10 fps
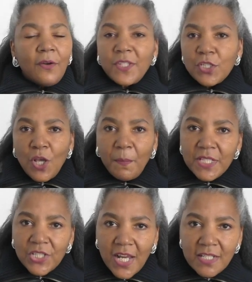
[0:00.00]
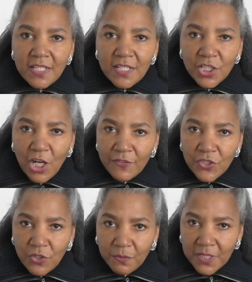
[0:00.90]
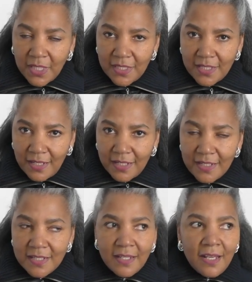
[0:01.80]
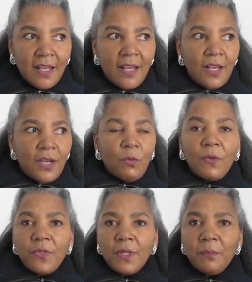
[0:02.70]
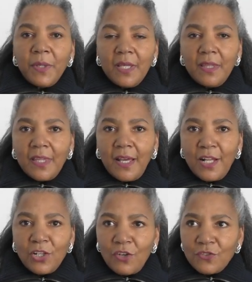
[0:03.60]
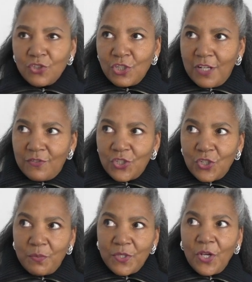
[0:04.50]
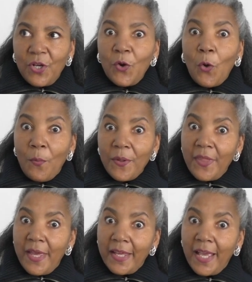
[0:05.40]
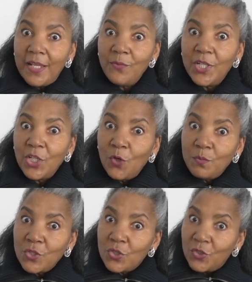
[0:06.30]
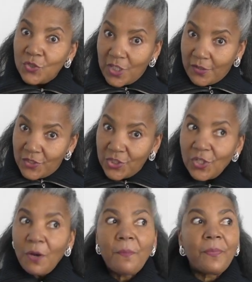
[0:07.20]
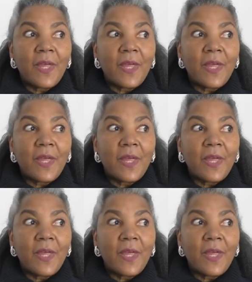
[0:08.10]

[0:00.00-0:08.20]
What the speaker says: There's so many changes in the charity shops these days. One thing being that a lot of charity shops are upping their game when it comes to a charity shop.